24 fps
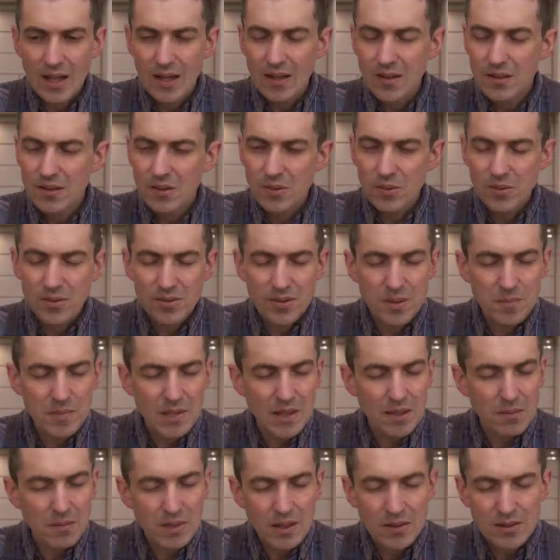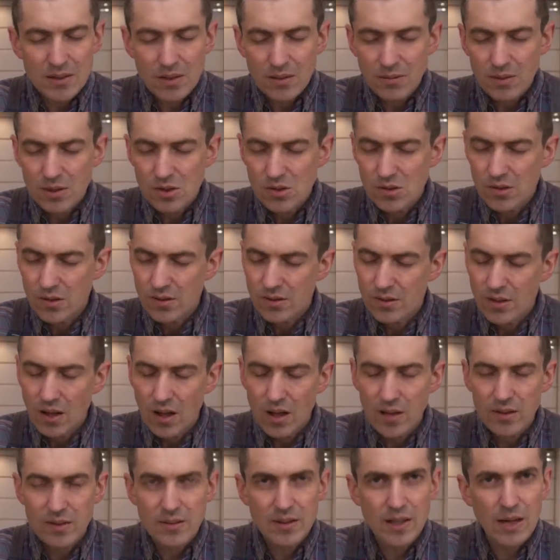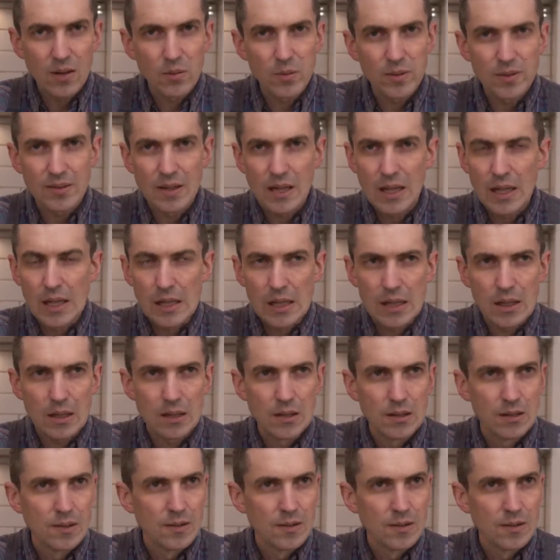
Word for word: I don't know, there's something about the original sauce that was like,